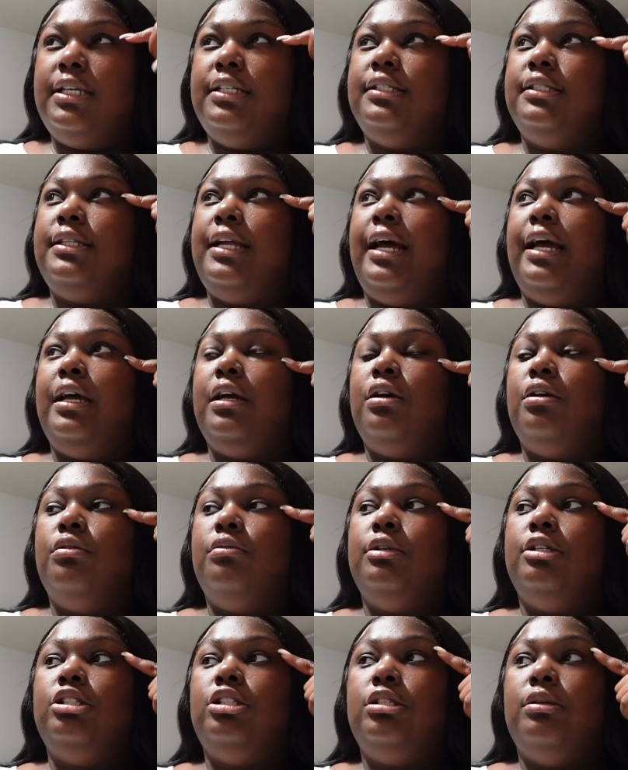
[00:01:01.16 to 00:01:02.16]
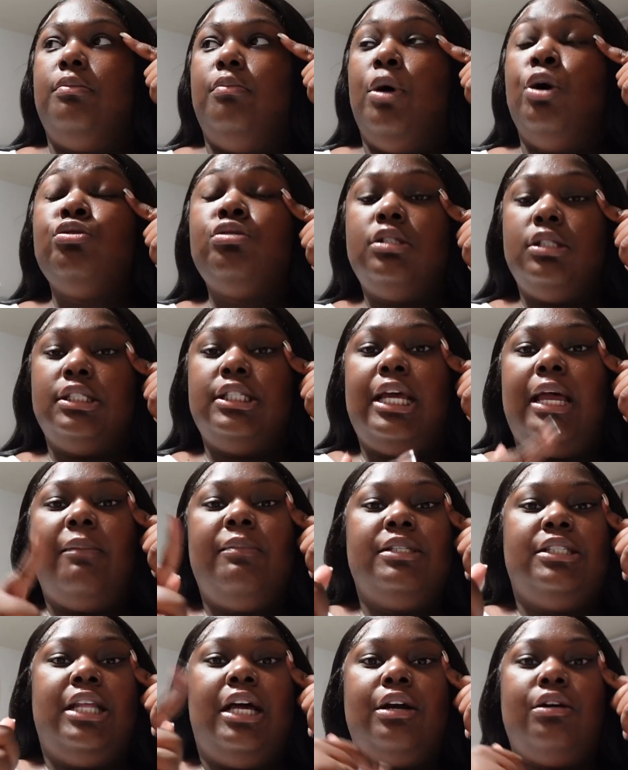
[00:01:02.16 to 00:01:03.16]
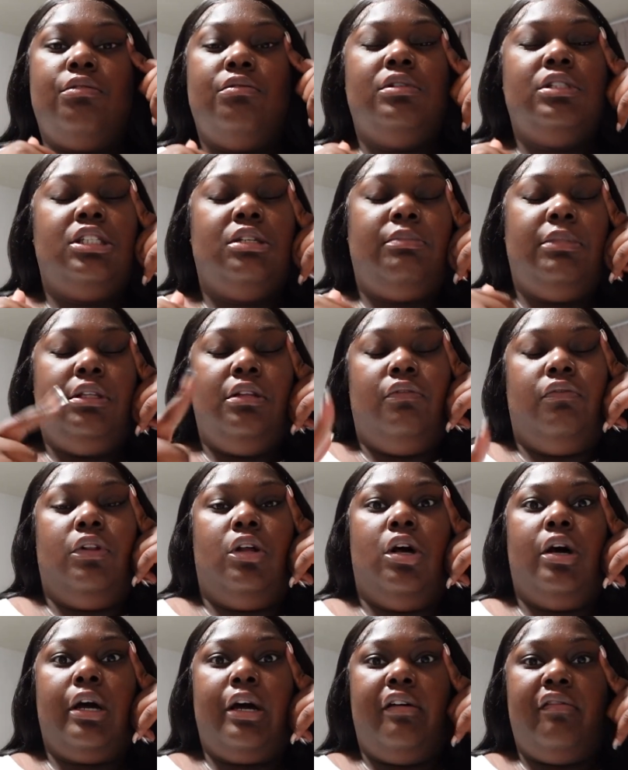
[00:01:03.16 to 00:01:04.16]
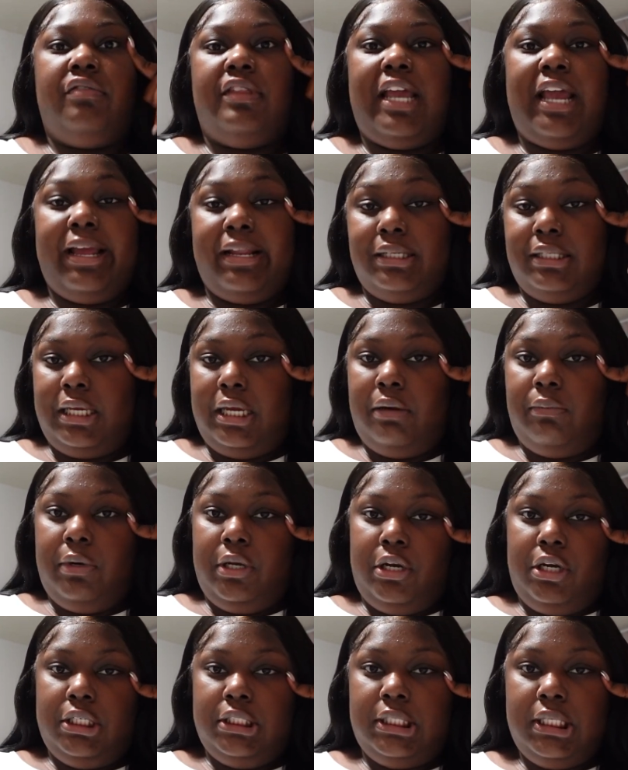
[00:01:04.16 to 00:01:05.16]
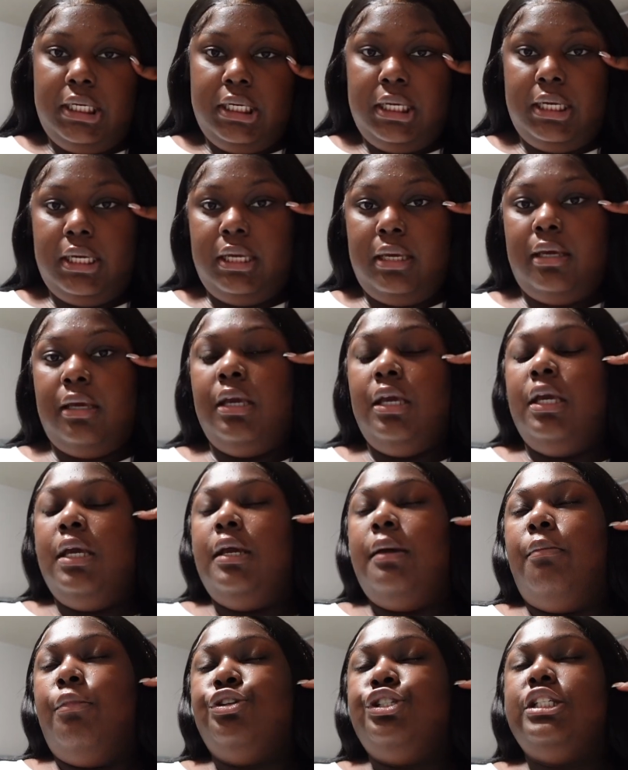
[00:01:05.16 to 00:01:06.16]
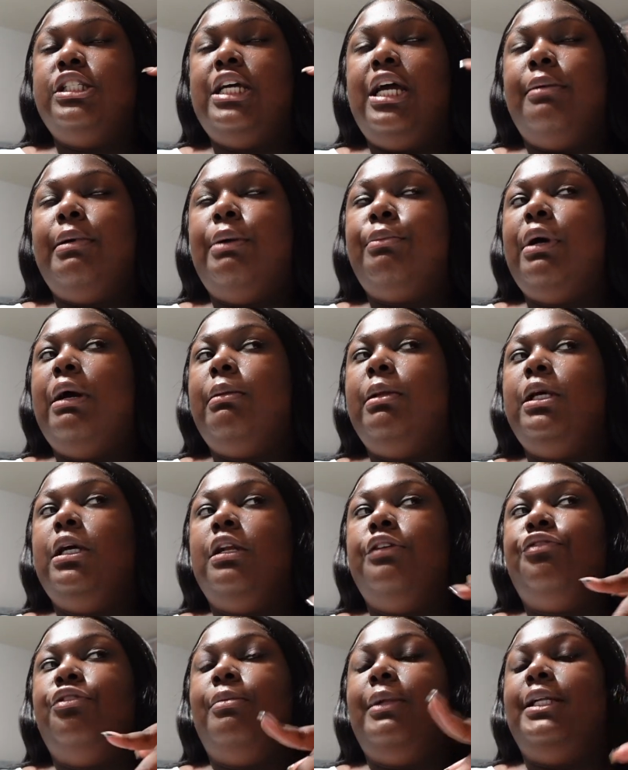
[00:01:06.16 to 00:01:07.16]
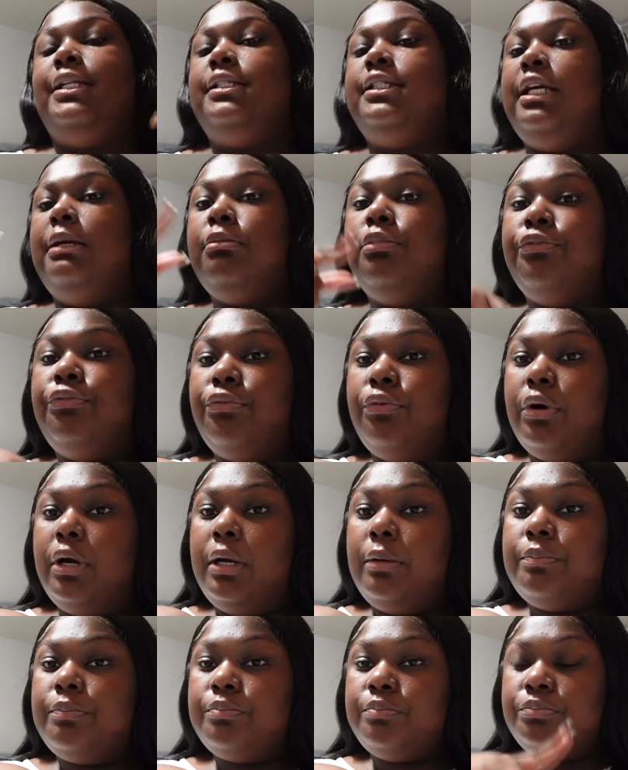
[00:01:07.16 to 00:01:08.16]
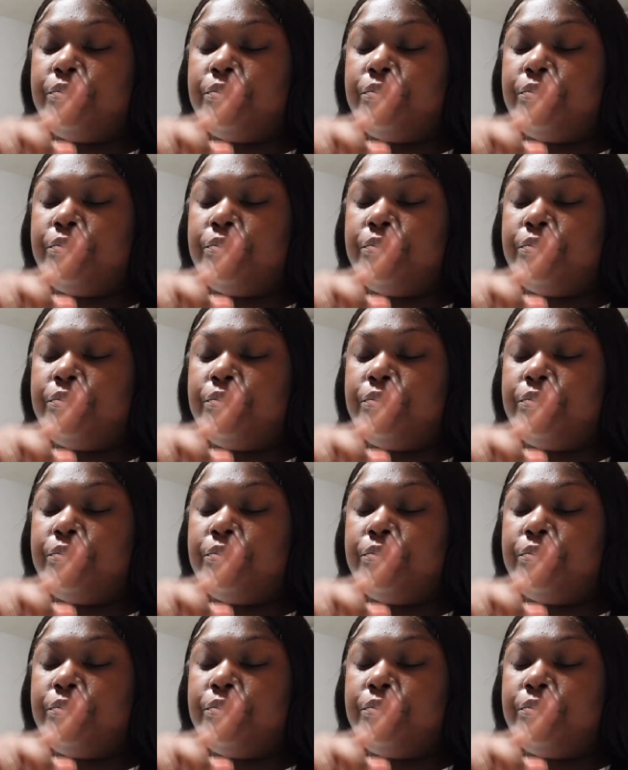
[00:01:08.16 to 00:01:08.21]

it's not going to most of the time it's not going to be the vlog of that day when you're seeing it most of the time i'm probably going to film like the day before